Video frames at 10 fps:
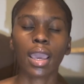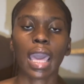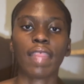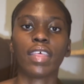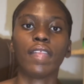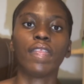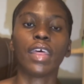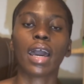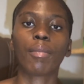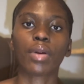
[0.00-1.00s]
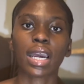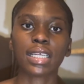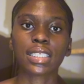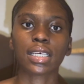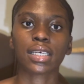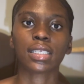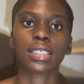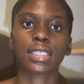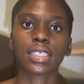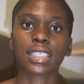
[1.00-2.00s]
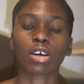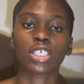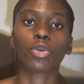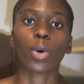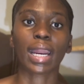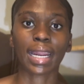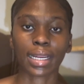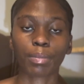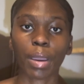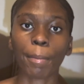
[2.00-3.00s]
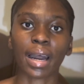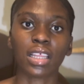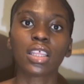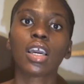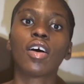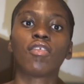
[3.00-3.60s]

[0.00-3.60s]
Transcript: and then their price is 6,100 per month